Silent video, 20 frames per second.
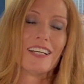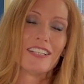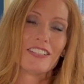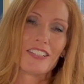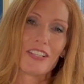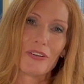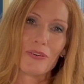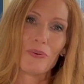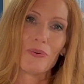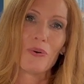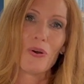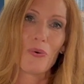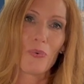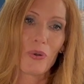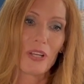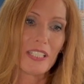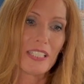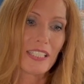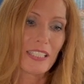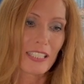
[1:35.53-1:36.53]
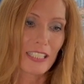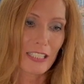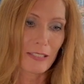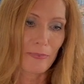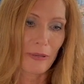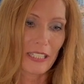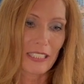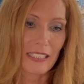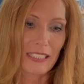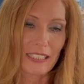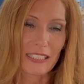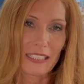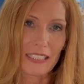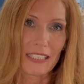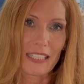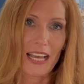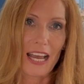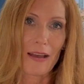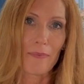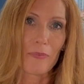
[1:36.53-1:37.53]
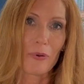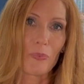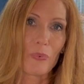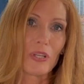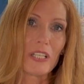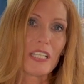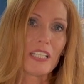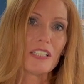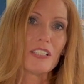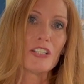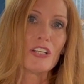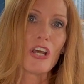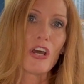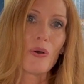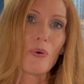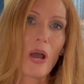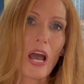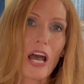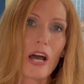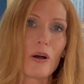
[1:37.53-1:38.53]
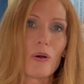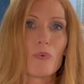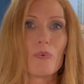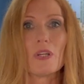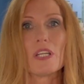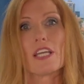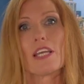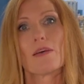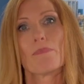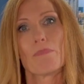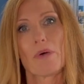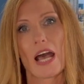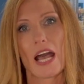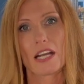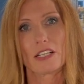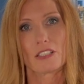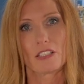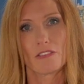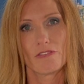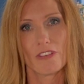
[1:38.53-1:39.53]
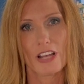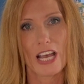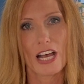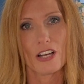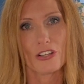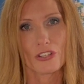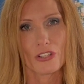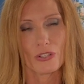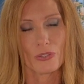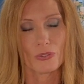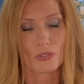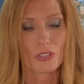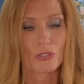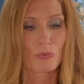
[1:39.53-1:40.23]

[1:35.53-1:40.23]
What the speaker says: So we did expect to see that, but we didn't know how it would impact our values.